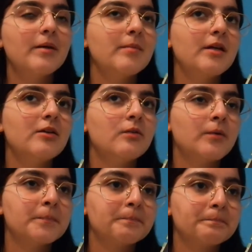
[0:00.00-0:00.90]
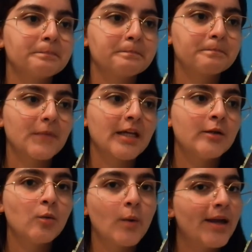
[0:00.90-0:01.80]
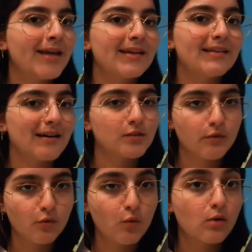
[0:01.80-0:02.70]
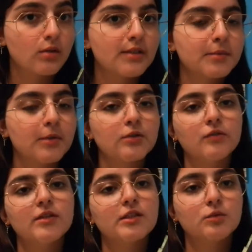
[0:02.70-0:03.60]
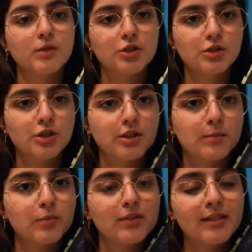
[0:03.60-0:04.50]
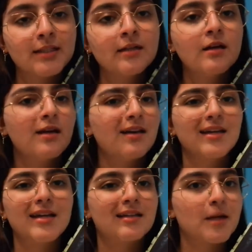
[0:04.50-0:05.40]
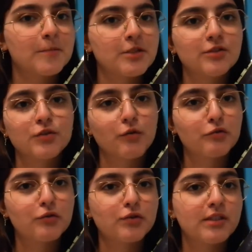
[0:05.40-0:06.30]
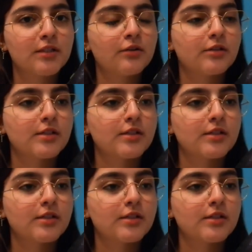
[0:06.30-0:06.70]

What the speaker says: Maybe in a way he does, of course, because of the situation she's put in. He kidnaps her, so of course he